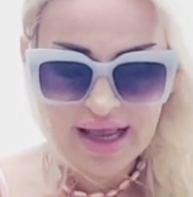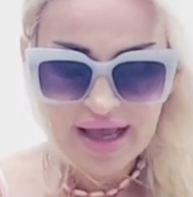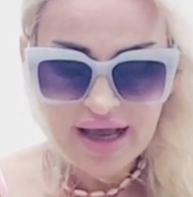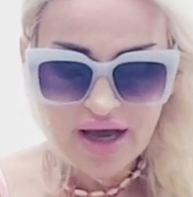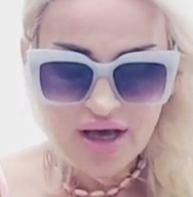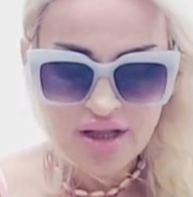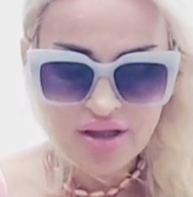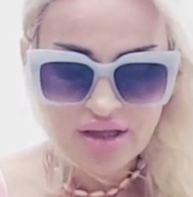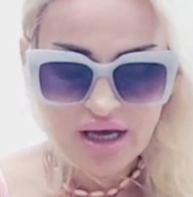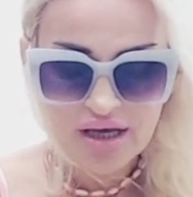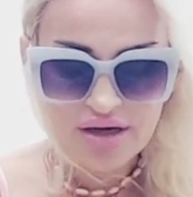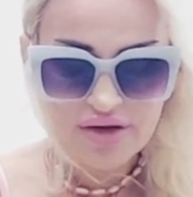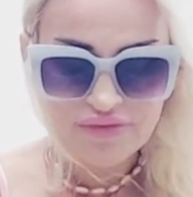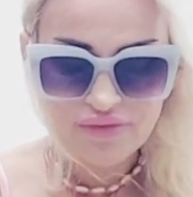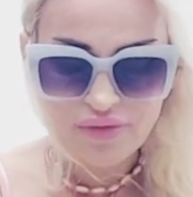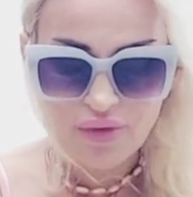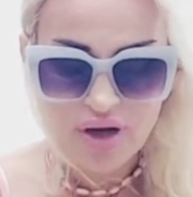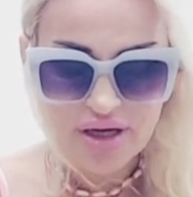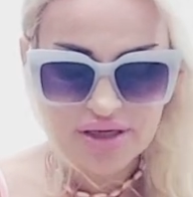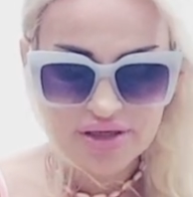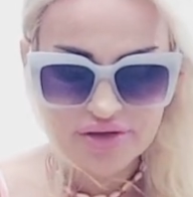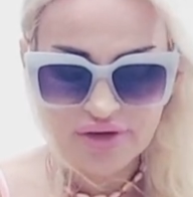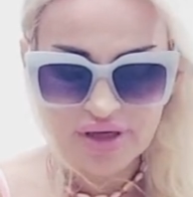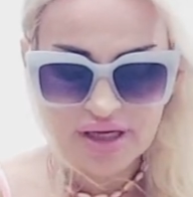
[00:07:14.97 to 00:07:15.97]
A lot of
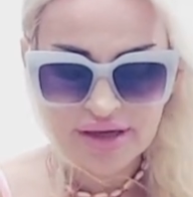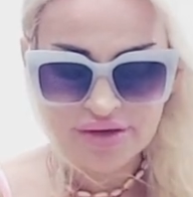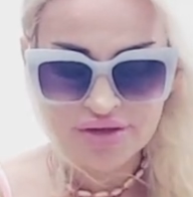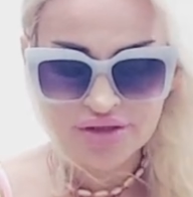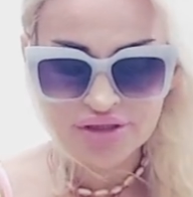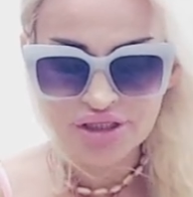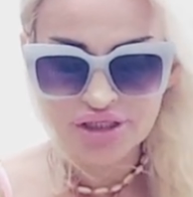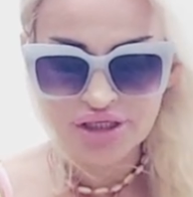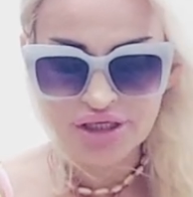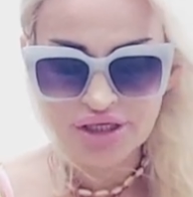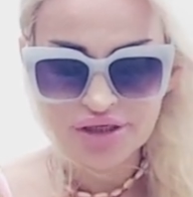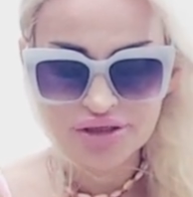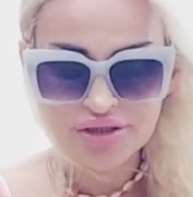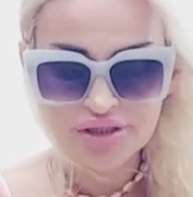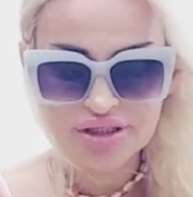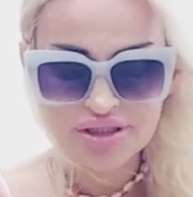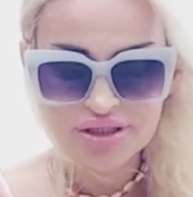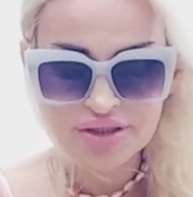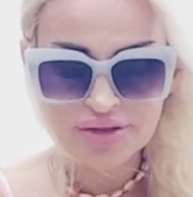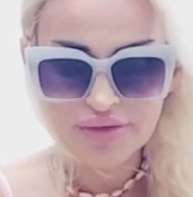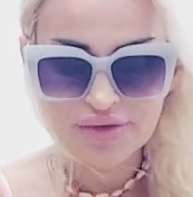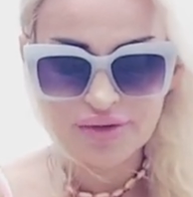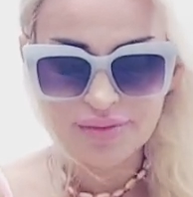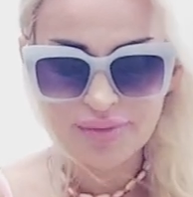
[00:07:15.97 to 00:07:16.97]
wandering energy here
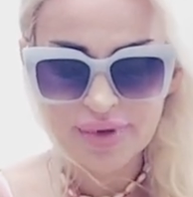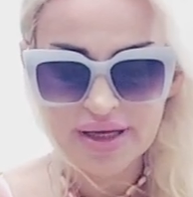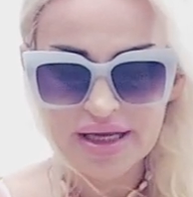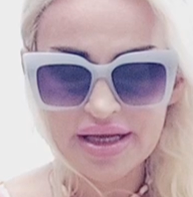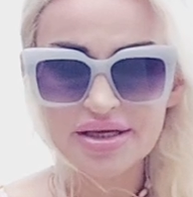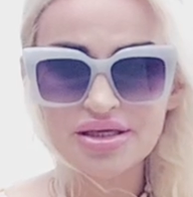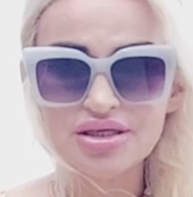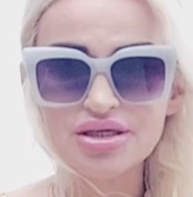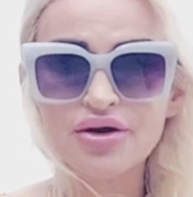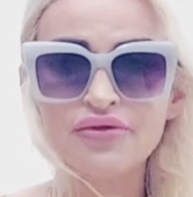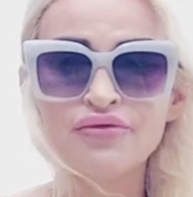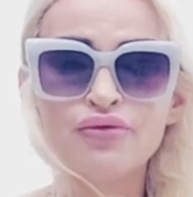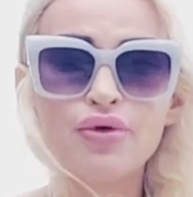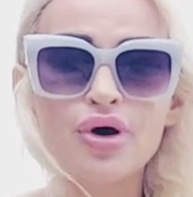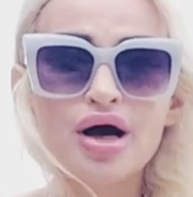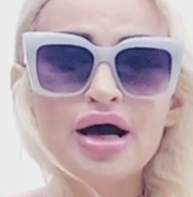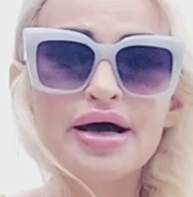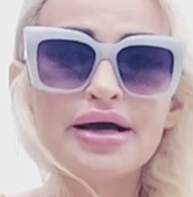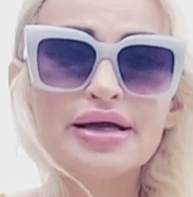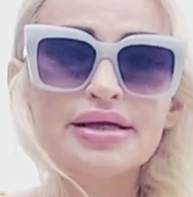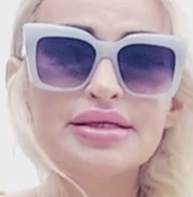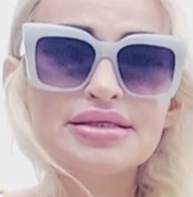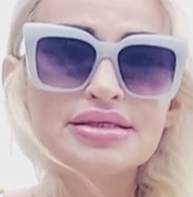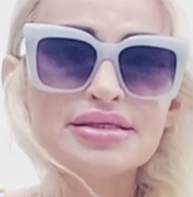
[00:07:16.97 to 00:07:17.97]
too, the page of
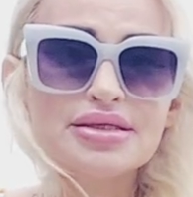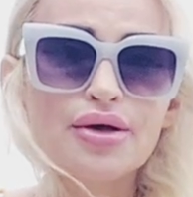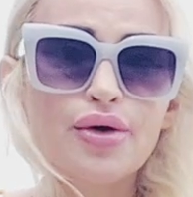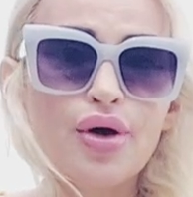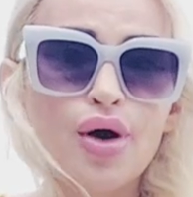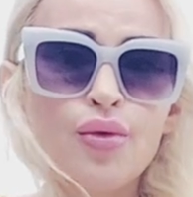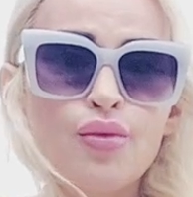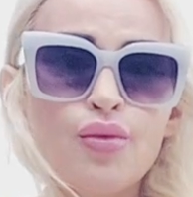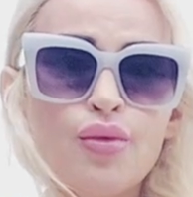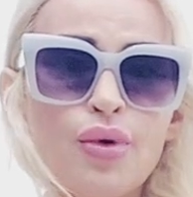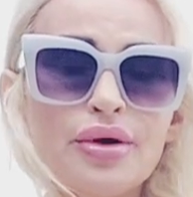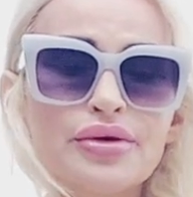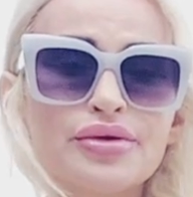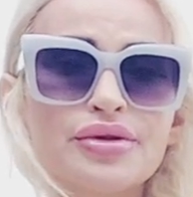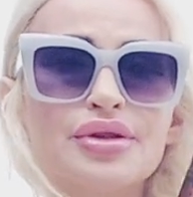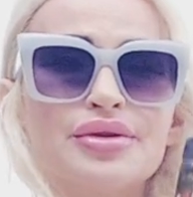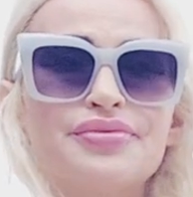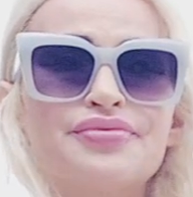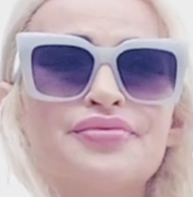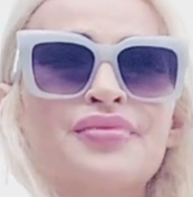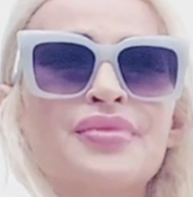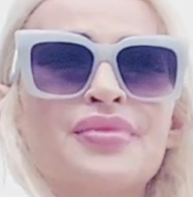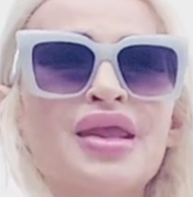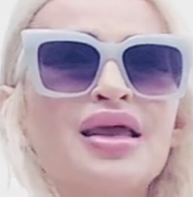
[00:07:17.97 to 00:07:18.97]
wands. So
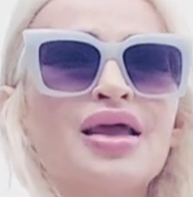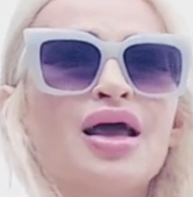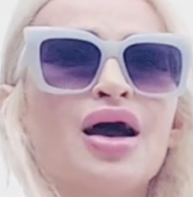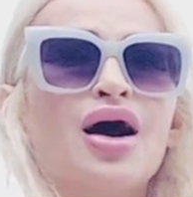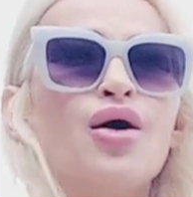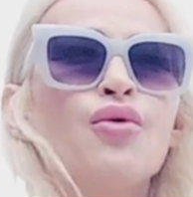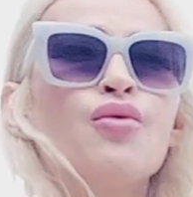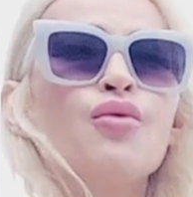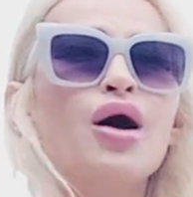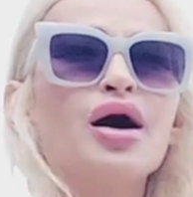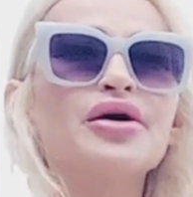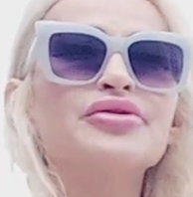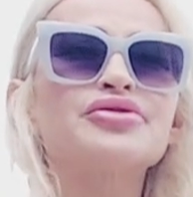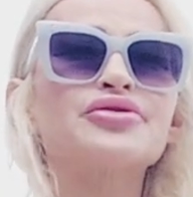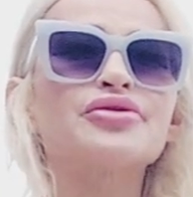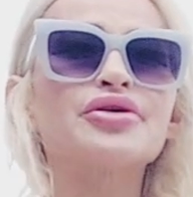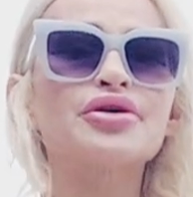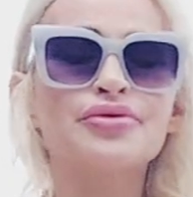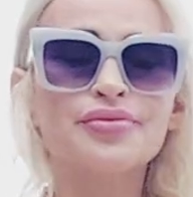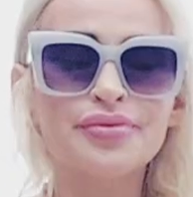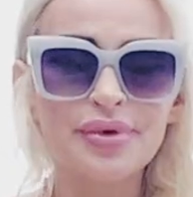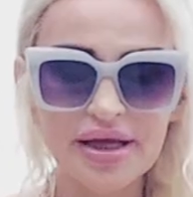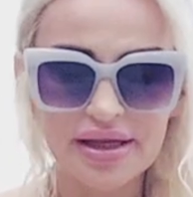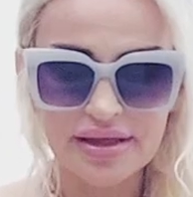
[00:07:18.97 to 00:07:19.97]
a, a
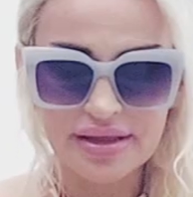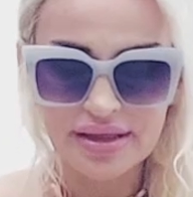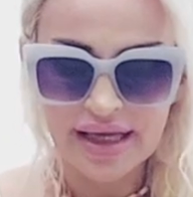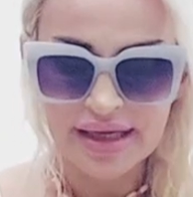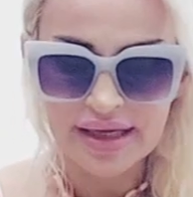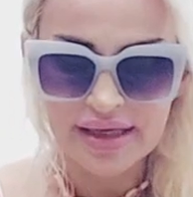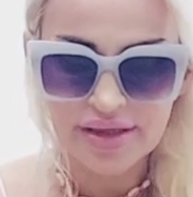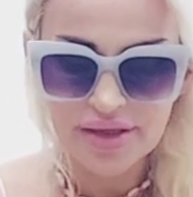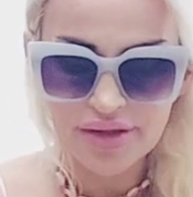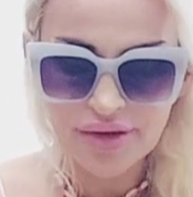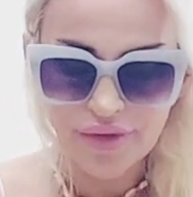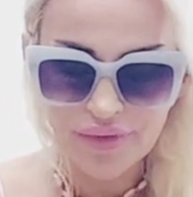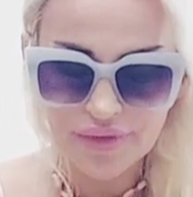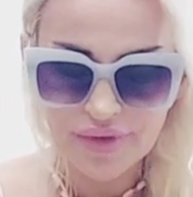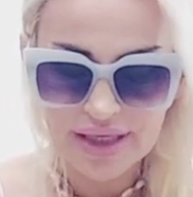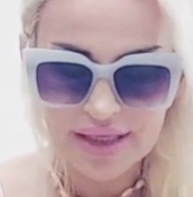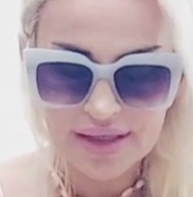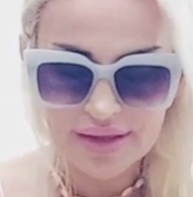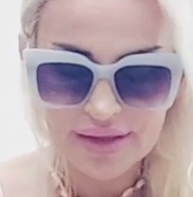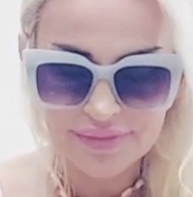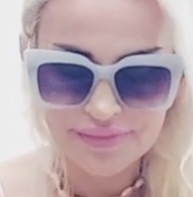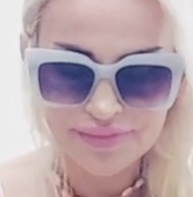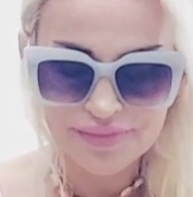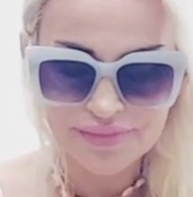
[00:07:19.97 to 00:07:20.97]
wanderer, but like, you know, like
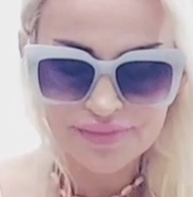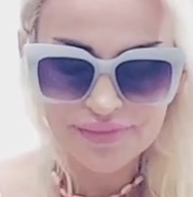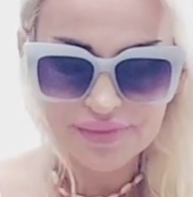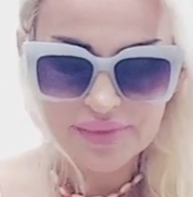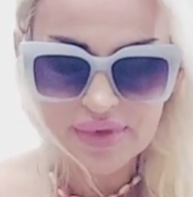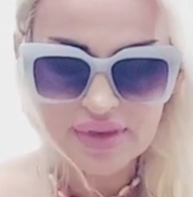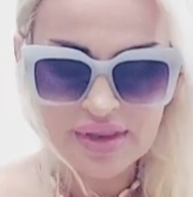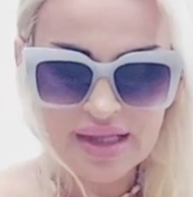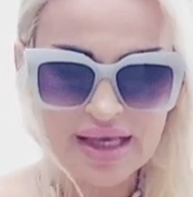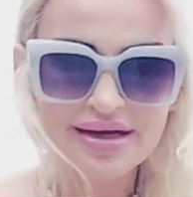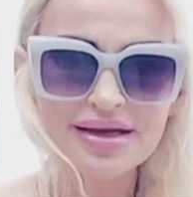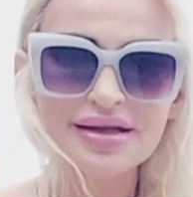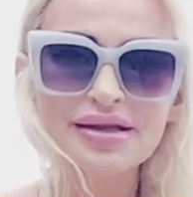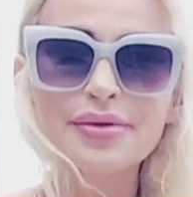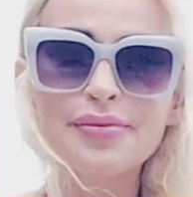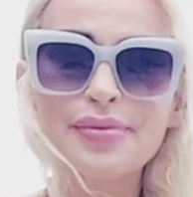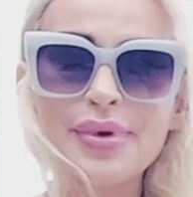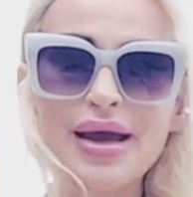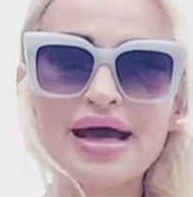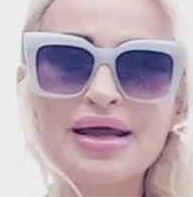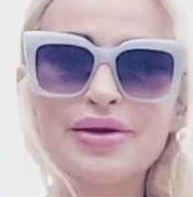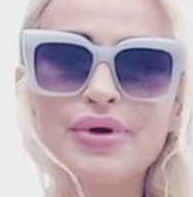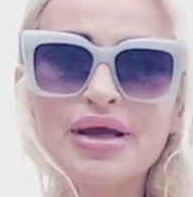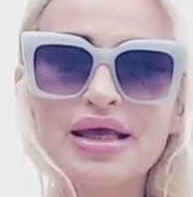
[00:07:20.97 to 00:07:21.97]
mm, not in a
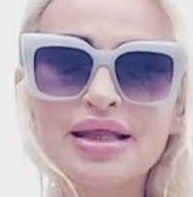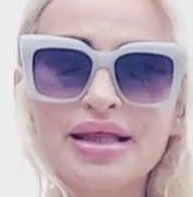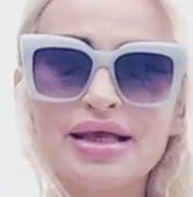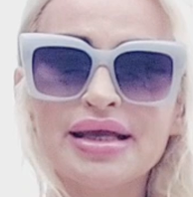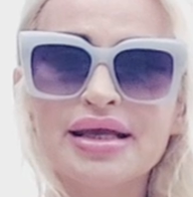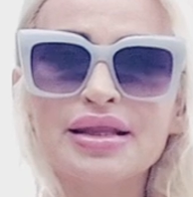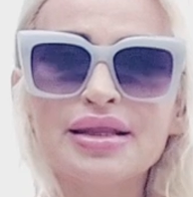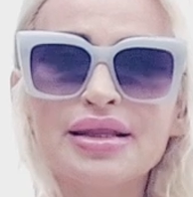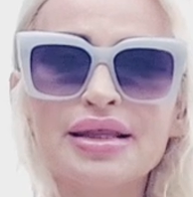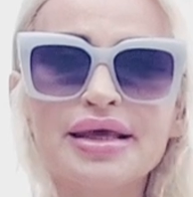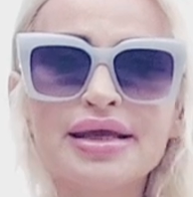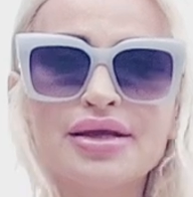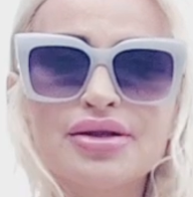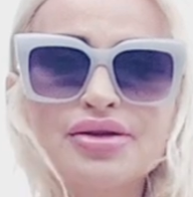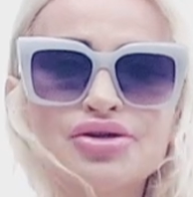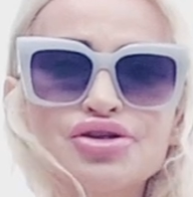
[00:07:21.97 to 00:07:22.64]
bad way, like like in a